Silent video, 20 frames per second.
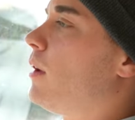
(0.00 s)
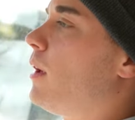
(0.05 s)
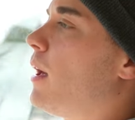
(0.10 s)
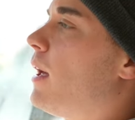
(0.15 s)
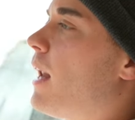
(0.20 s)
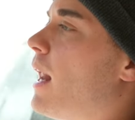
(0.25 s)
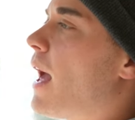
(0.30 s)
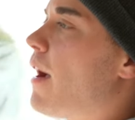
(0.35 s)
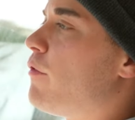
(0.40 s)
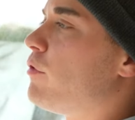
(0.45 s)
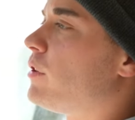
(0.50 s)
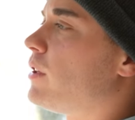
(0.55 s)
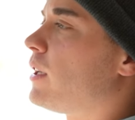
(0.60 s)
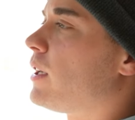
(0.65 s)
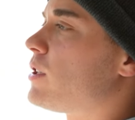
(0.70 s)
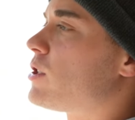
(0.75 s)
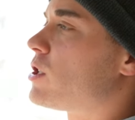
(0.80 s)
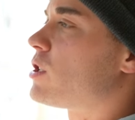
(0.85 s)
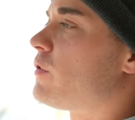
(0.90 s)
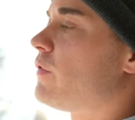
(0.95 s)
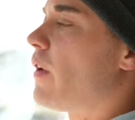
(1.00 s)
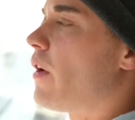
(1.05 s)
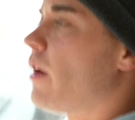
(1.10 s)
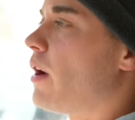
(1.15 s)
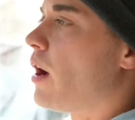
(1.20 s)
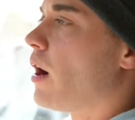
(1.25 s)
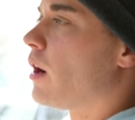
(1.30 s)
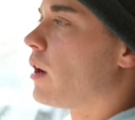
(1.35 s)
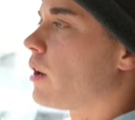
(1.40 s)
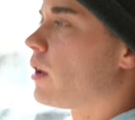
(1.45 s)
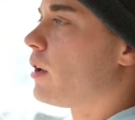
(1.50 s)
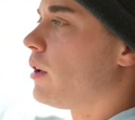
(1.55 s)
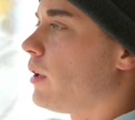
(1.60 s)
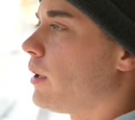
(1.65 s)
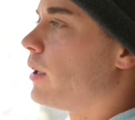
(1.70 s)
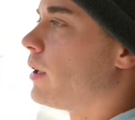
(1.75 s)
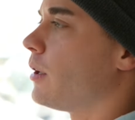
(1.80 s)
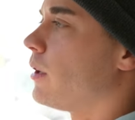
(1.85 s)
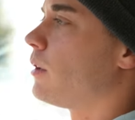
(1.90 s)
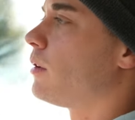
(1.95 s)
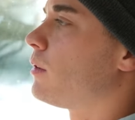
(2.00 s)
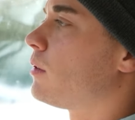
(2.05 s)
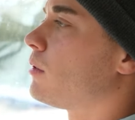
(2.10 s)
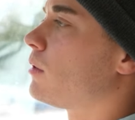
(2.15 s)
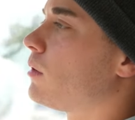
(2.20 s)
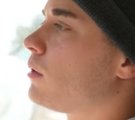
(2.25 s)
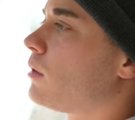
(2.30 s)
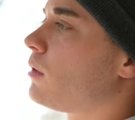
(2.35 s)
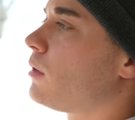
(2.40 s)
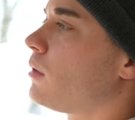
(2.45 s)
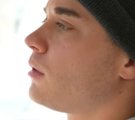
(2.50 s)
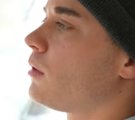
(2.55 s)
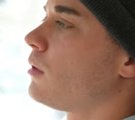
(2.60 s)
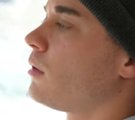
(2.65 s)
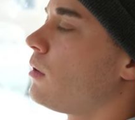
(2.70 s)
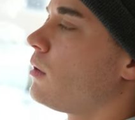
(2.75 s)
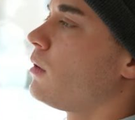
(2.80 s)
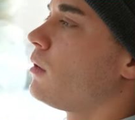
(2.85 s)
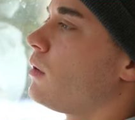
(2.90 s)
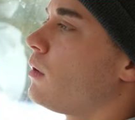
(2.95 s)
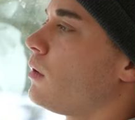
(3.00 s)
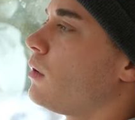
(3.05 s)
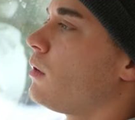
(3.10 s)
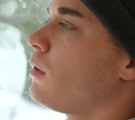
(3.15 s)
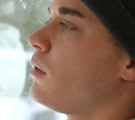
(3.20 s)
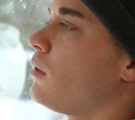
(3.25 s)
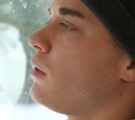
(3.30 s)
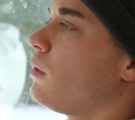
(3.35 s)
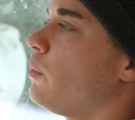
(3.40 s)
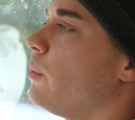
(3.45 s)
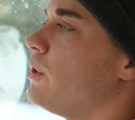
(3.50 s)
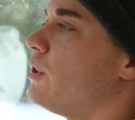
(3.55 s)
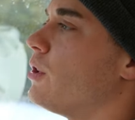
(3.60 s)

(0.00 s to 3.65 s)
and everything is just very unclear? We